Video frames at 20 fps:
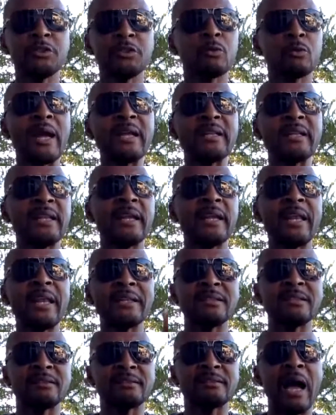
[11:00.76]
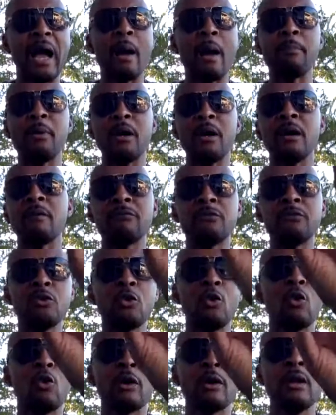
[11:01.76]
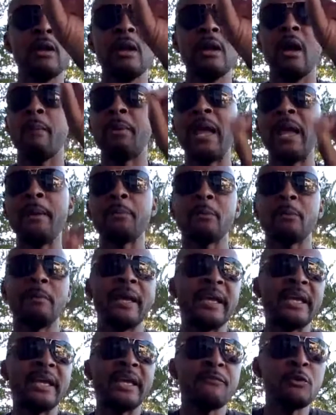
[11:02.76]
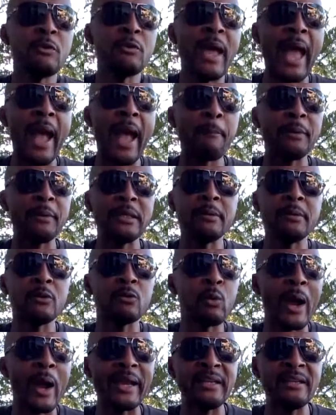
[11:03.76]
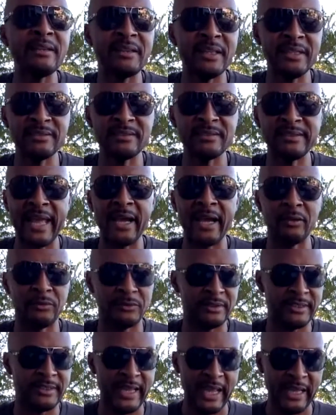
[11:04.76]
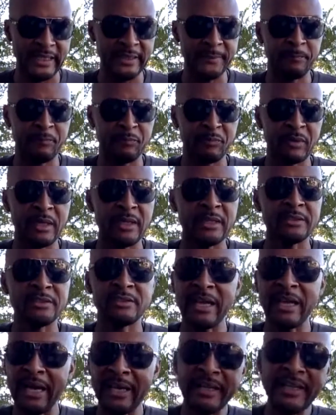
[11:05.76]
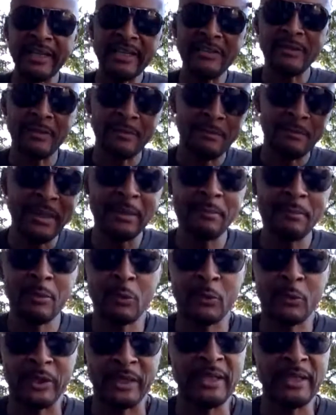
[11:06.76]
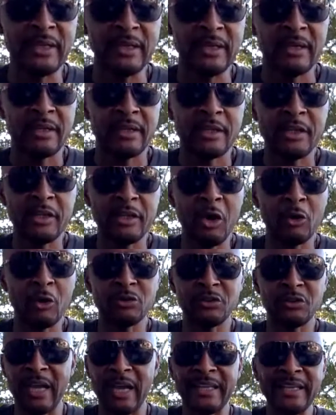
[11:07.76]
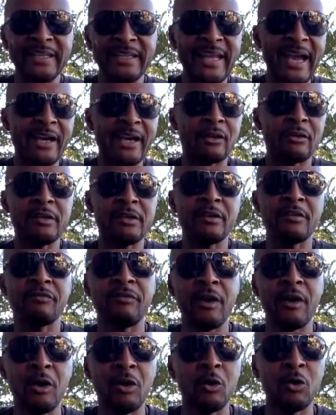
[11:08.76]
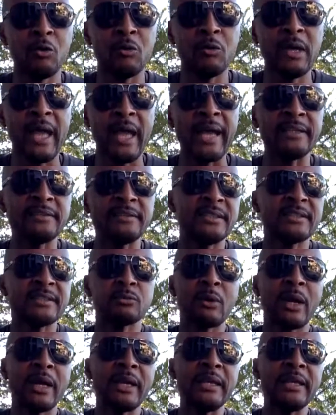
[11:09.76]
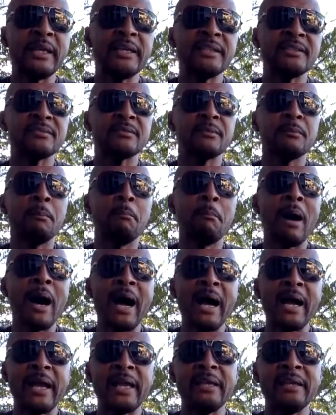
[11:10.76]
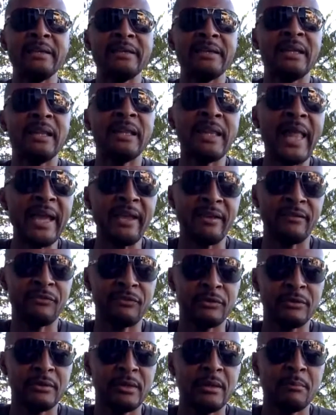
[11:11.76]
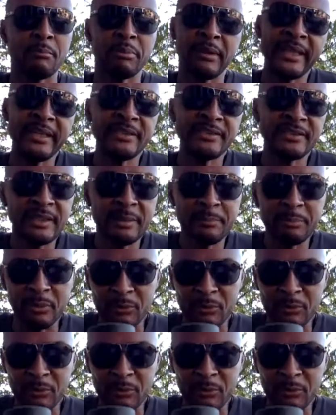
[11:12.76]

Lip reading: to write that at the top of your paper, man. If you happen to be writing things down today, jot it in your memory, you know, jot it down on your phone and just write, it's my life. Plain and simple,